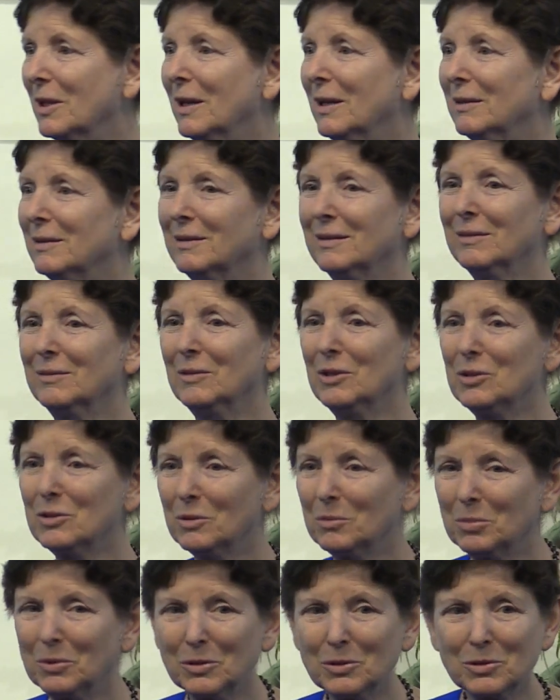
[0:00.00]
then. We
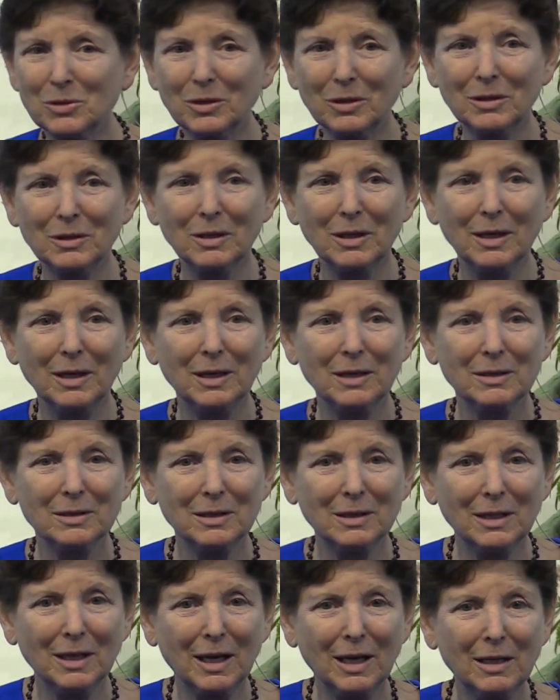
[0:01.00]
should push it
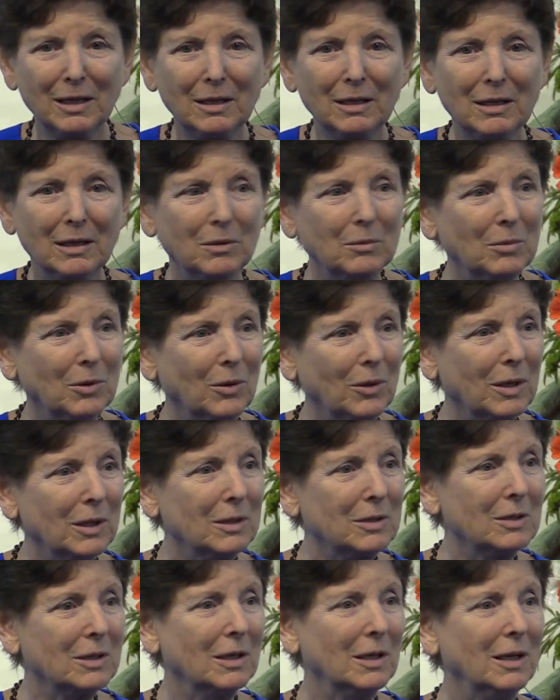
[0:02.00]
to the end
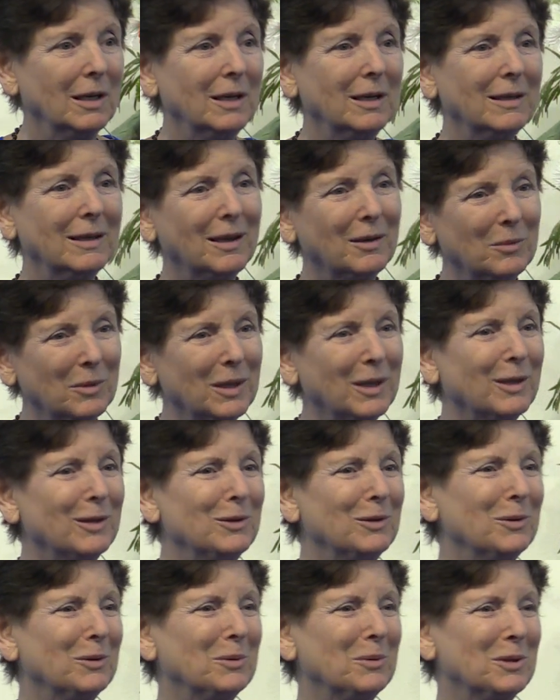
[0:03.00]
point that we
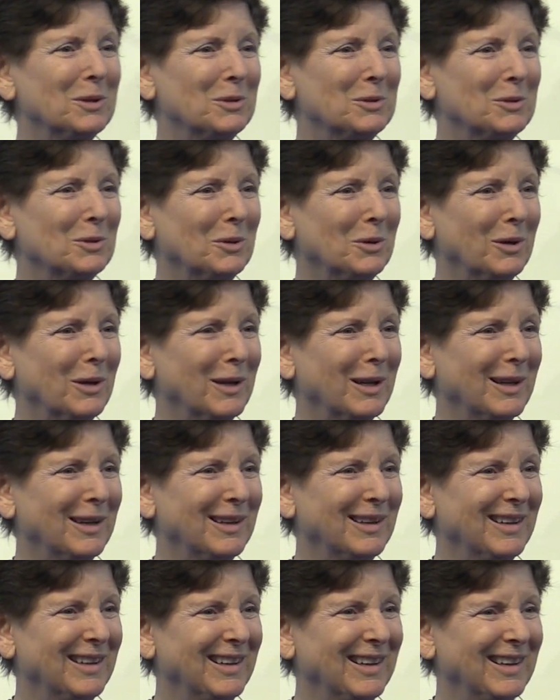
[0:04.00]
can do with joy.
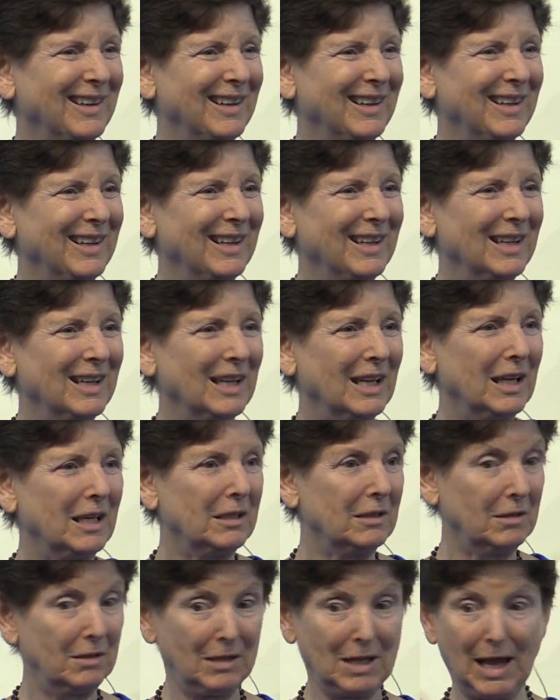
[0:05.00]

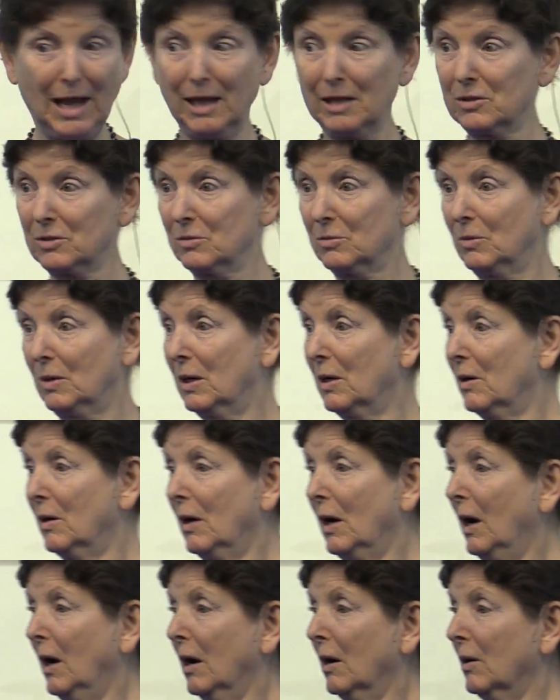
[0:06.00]
And that's where
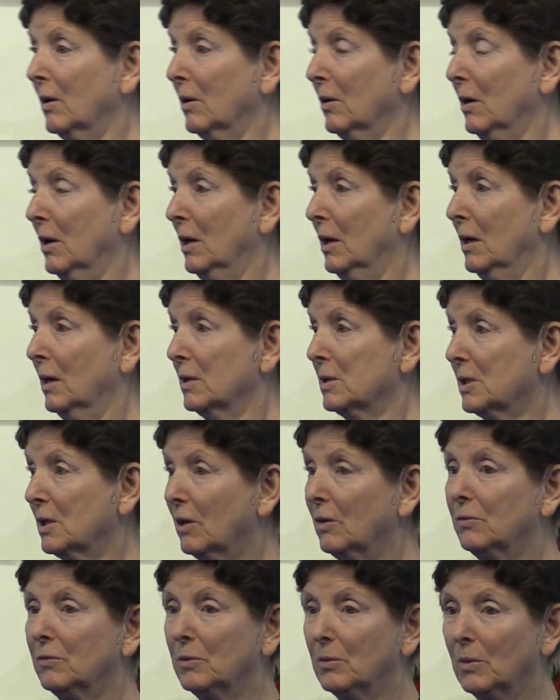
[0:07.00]
our
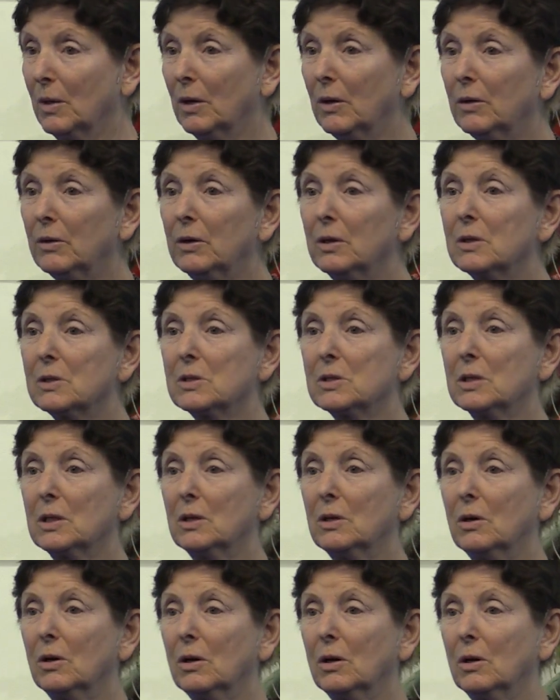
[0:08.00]
self-awareness
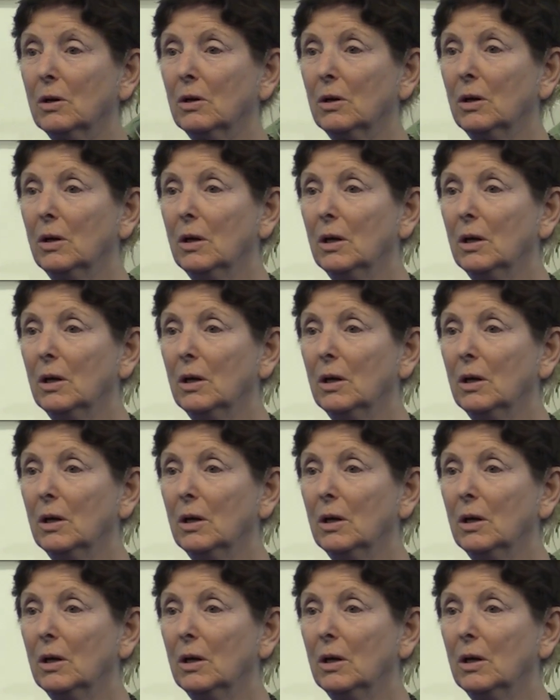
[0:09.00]
and our